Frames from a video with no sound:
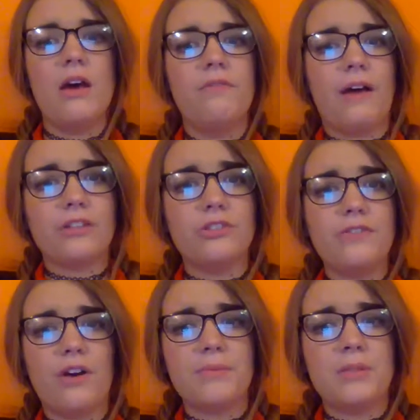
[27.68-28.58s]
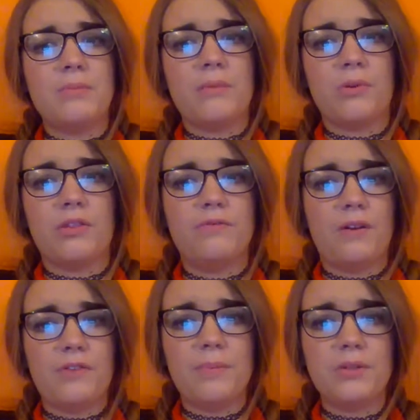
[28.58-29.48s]
Factory farms emit more than
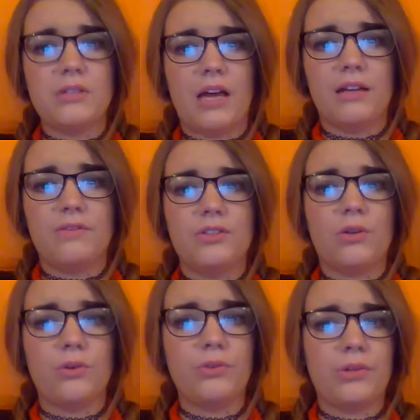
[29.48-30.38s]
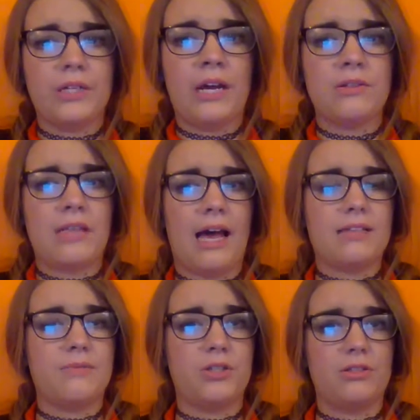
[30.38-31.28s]
50% of the total greenhouse
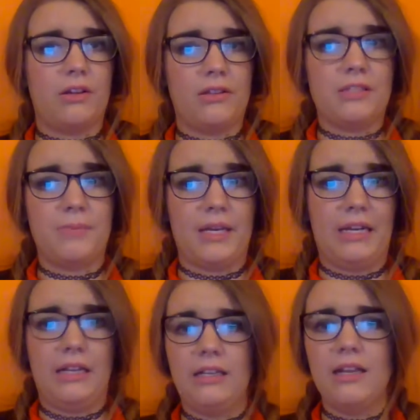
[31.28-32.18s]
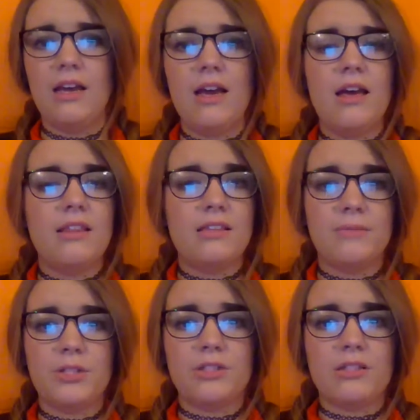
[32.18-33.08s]
gas emissions on this planet. These
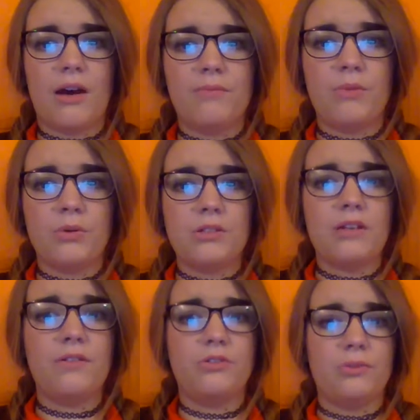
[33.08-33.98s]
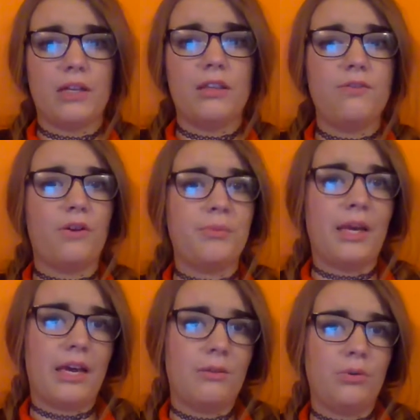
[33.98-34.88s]
emissions come mostly directly from
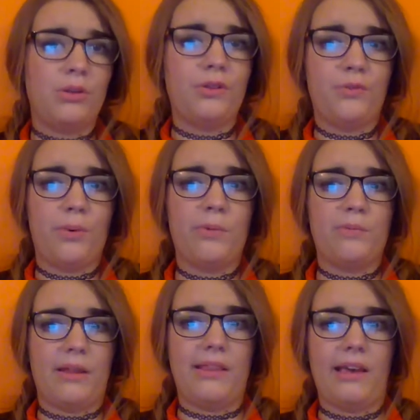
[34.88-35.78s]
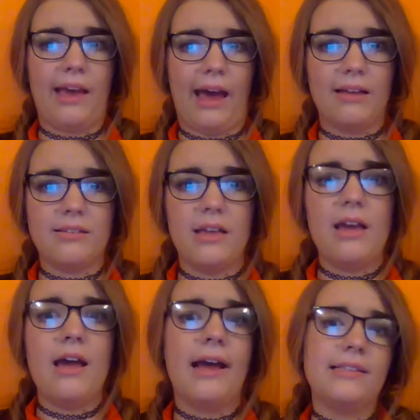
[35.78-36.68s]
the animal in the form of methane gas,
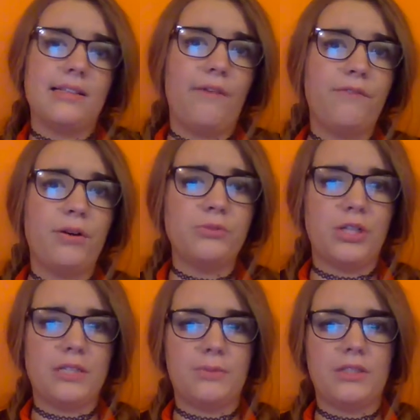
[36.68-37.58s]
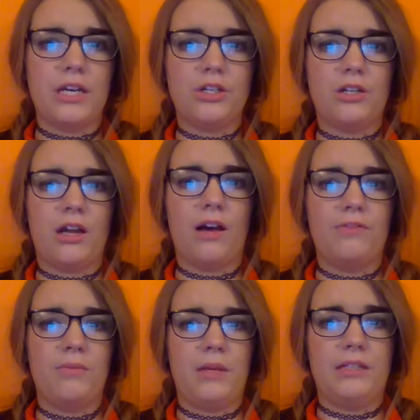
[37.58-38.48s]
and some from transportation of
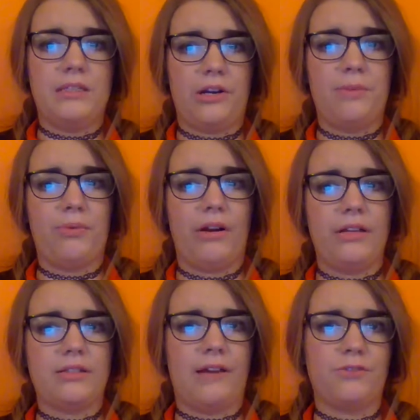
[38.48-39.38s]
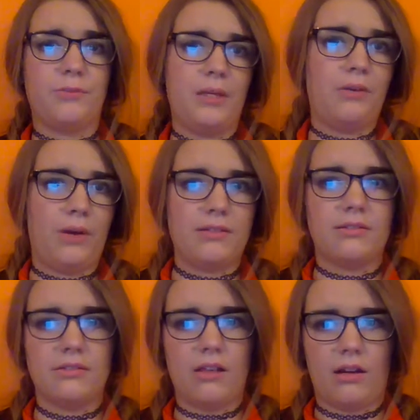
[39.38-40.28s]
the meat and dairy products after being raised
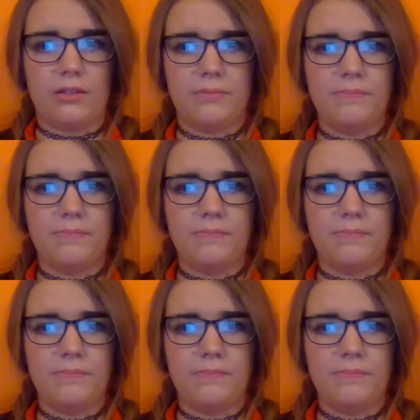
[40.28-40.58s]
and slaughtered.